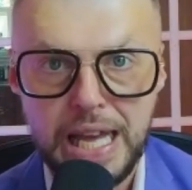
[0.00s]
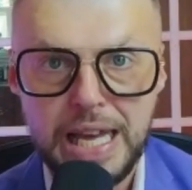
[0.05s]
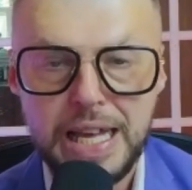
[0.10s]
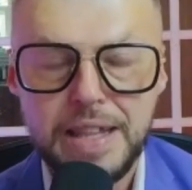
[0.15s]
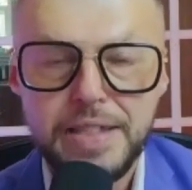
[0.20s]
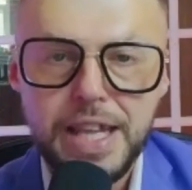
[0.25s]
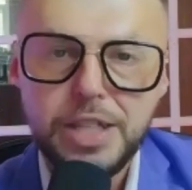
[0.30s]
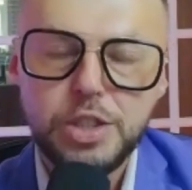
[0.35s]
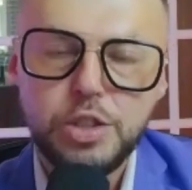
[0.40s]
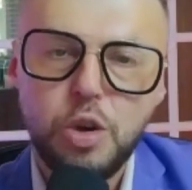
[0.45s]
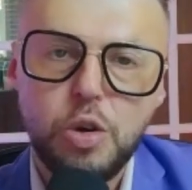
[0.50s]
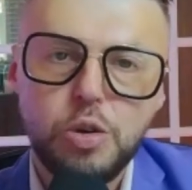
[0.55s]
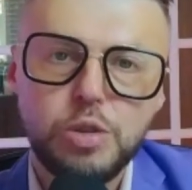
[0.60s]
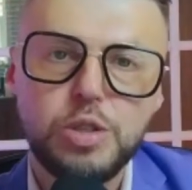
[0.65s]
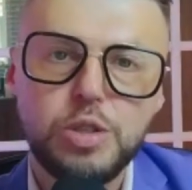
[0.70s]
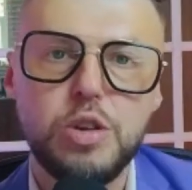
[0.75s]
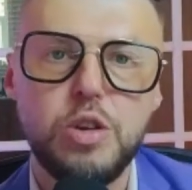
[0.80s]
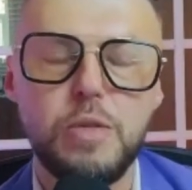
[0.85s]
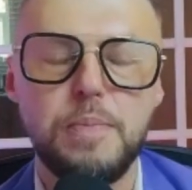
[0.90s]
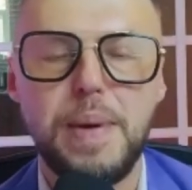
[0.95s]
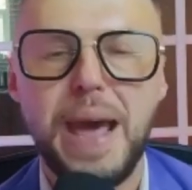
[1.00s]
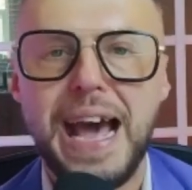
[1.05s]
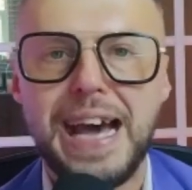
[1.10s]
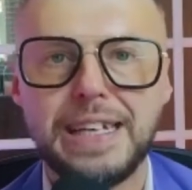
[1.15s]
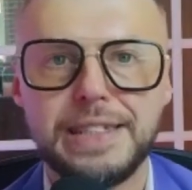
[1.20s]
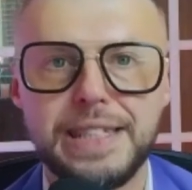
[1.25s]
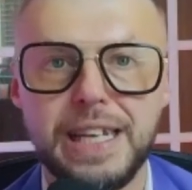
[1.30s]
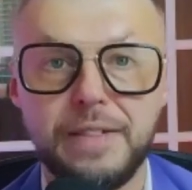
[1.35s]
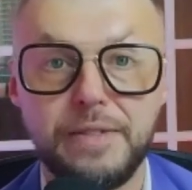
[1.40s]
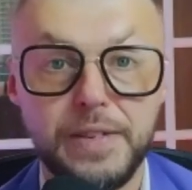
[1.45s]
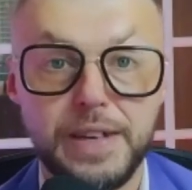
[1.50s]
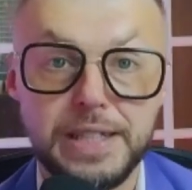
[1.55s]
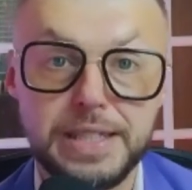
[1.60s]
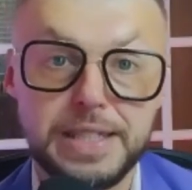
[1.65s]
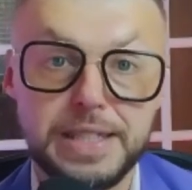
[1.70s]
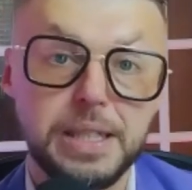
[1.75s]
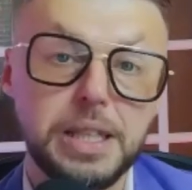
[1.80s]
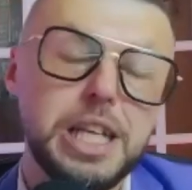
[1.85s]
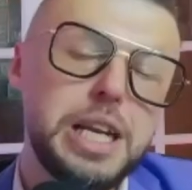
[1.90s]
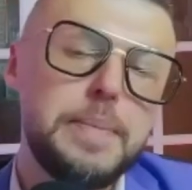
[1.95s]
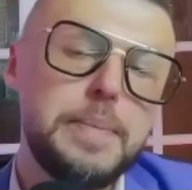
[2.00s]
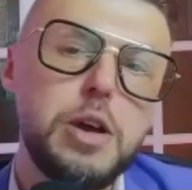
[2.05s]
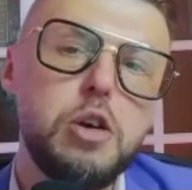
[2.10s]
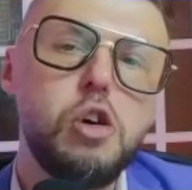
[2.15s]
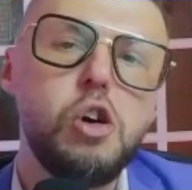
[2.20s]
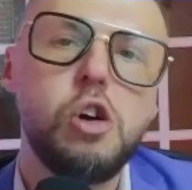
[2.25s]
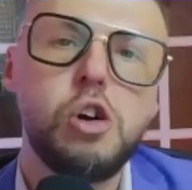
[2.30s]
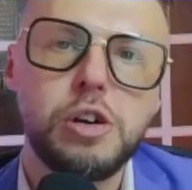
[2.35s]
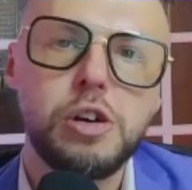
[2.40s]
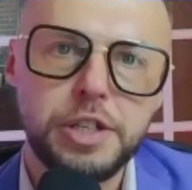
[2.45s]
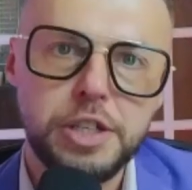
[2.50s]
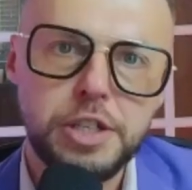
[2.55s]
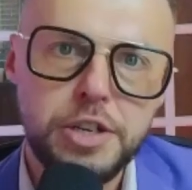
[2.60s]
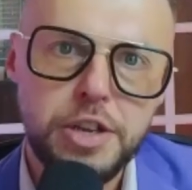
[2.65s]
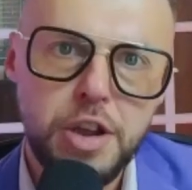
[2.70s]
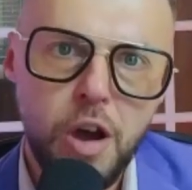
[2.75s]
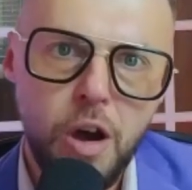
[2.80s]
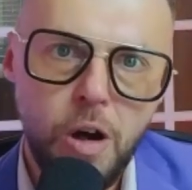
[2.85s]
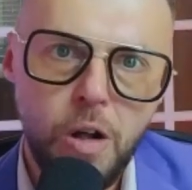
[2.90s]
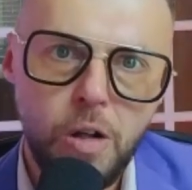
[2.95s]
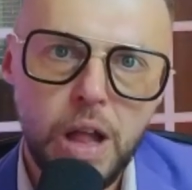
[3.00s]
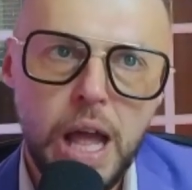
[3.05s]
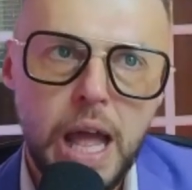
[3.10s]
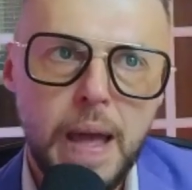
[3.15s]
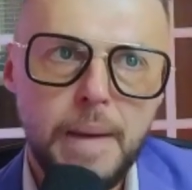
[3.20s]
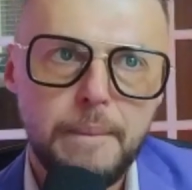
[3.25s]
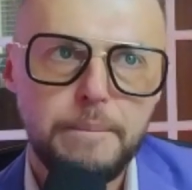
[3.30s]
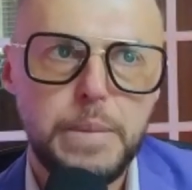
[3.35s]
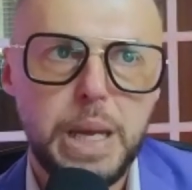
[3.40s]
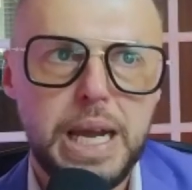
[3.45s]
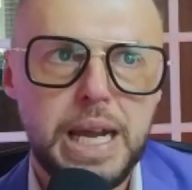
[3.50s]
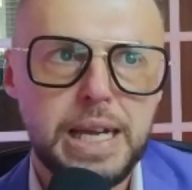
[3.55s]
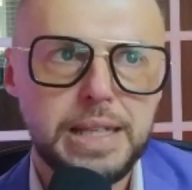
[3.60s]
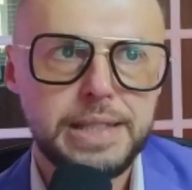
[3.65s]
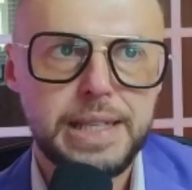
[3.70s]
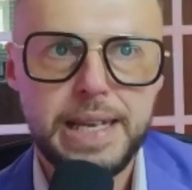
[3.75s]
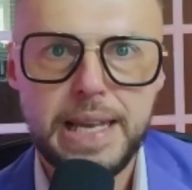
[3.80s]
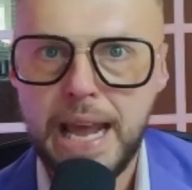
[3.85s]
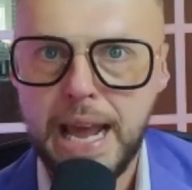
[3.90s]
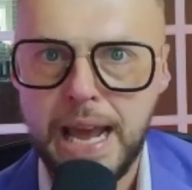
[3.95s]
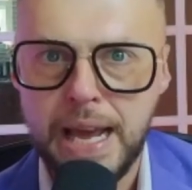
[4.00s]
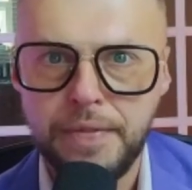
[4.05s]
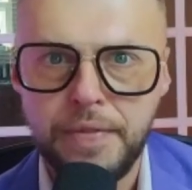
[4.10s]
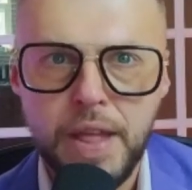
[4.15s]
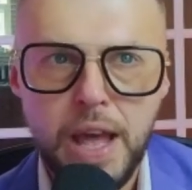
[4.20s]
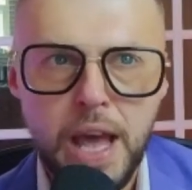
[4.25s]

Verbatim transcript: then talk to your past self. It's a little bit harder, y'all, because again,